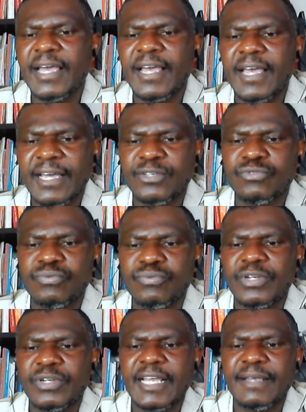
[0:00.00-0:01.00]
X, who
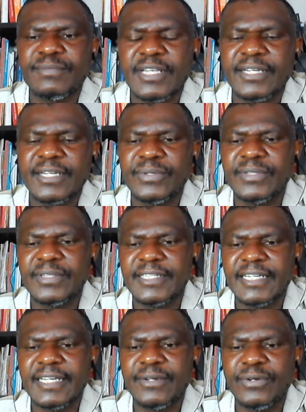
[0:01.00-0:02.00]
claims that on the
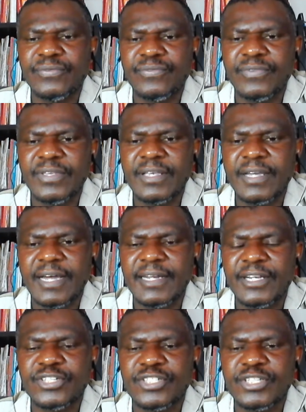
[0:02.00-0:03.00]
day of the
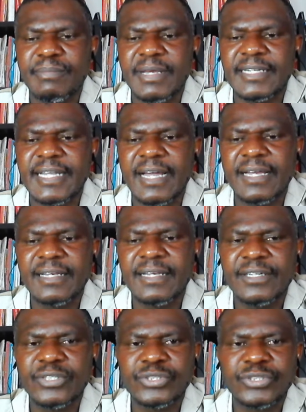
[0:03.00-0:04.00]
alleged murder,
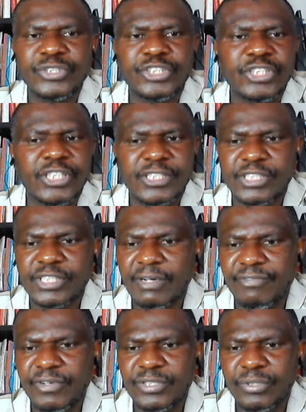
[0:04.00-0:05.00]
she had
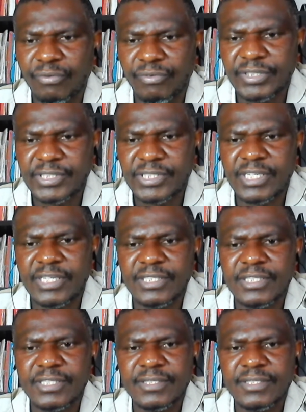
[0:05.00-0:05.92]
traveled overseas.